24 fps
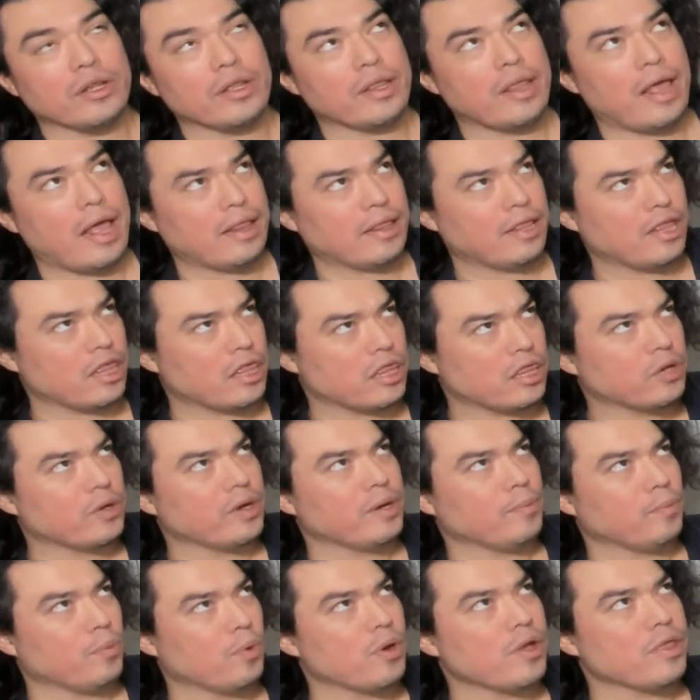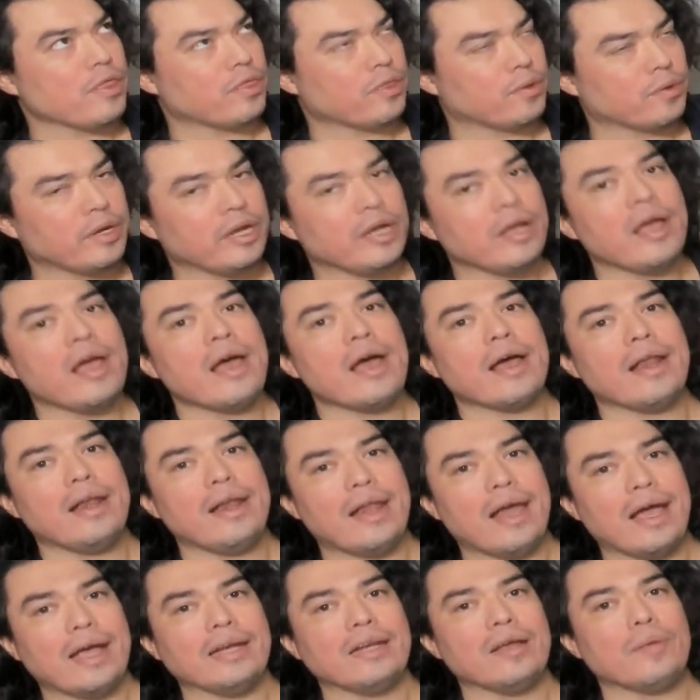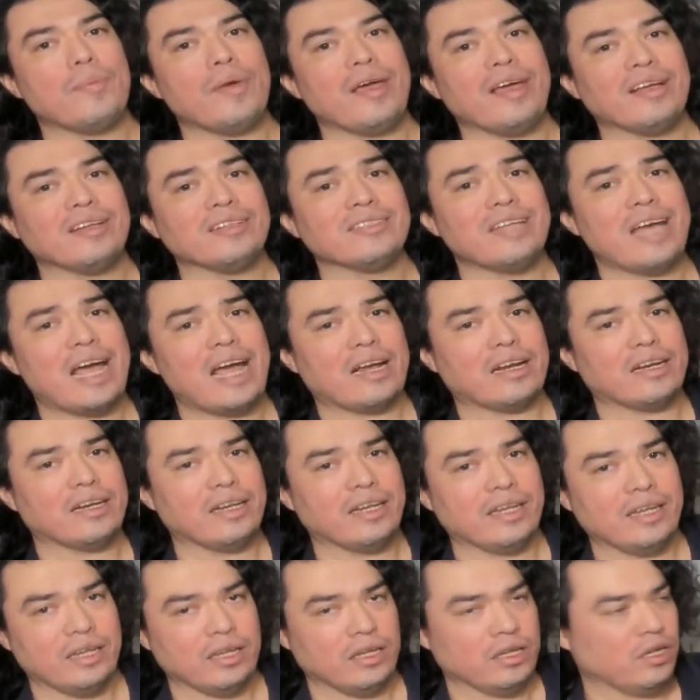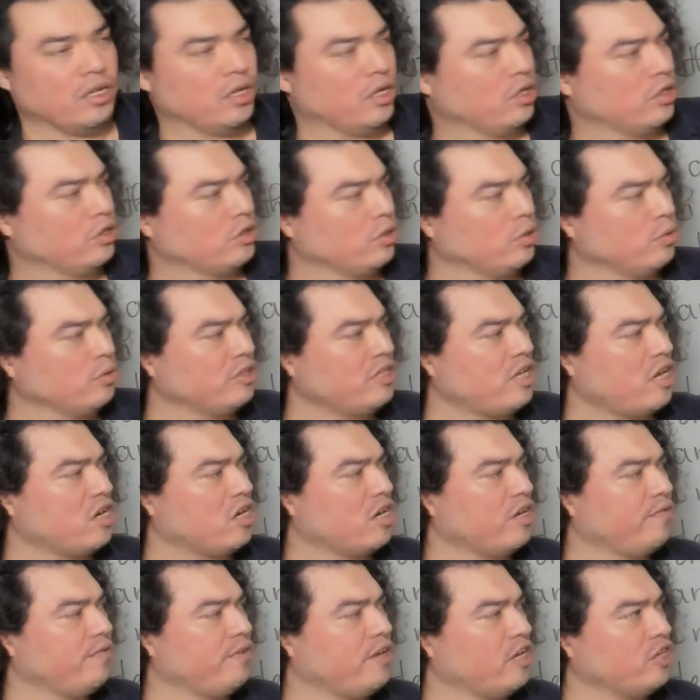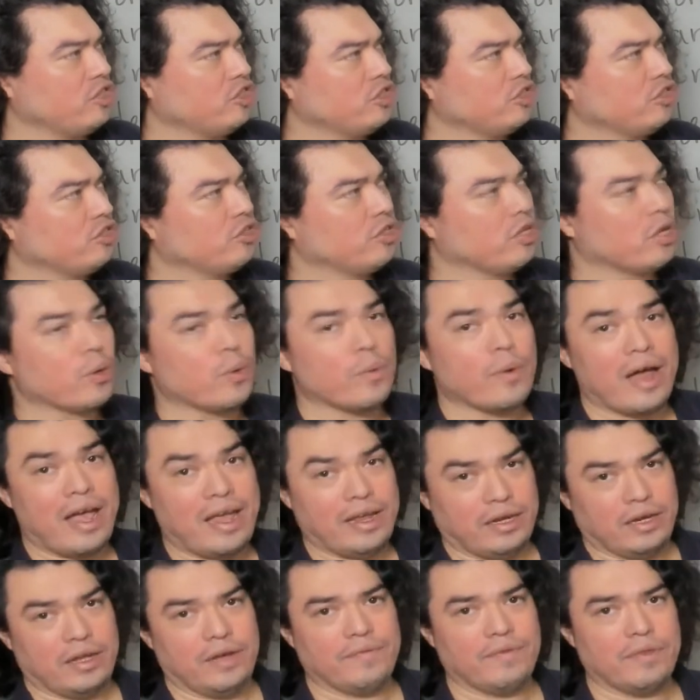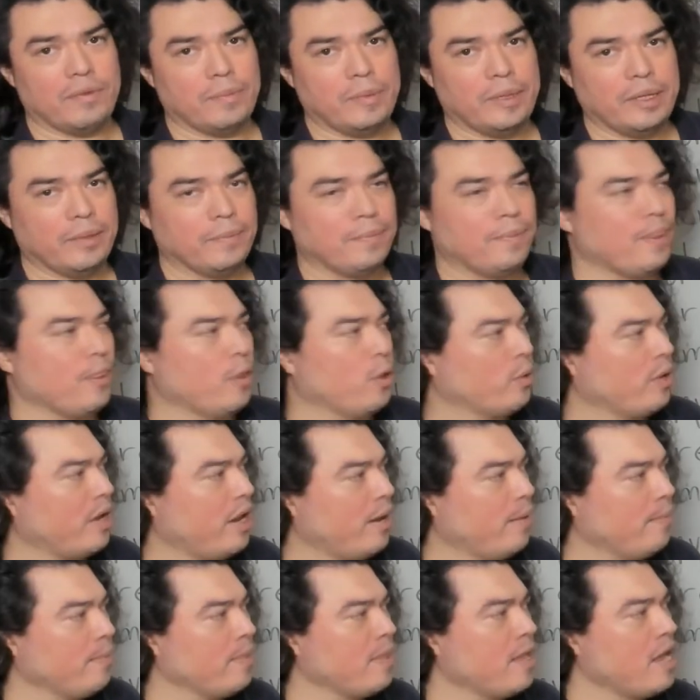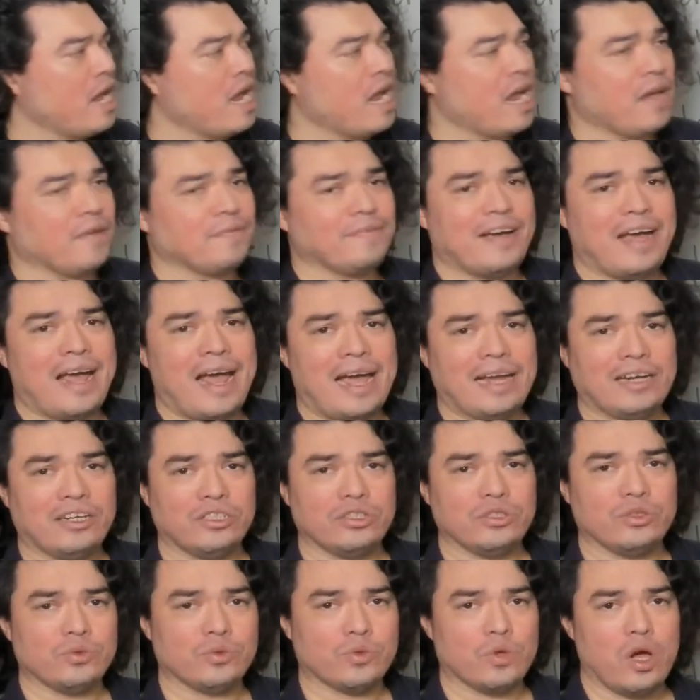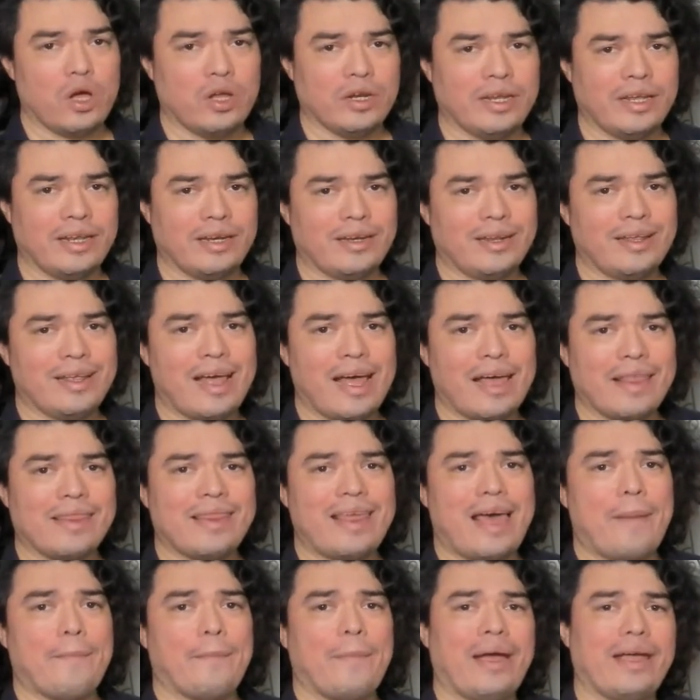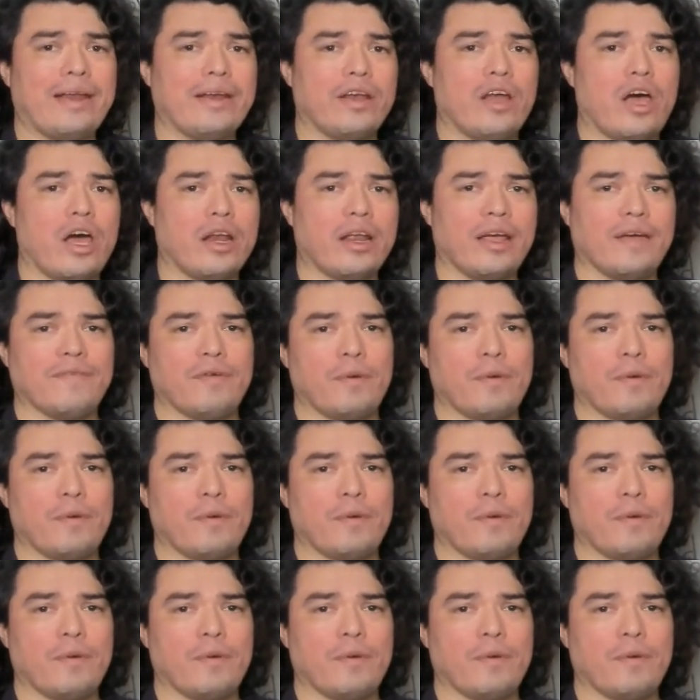and the 3.3 lined up exactly two standard deviations to the right of the mean okay if i hadn't drawn it that might not have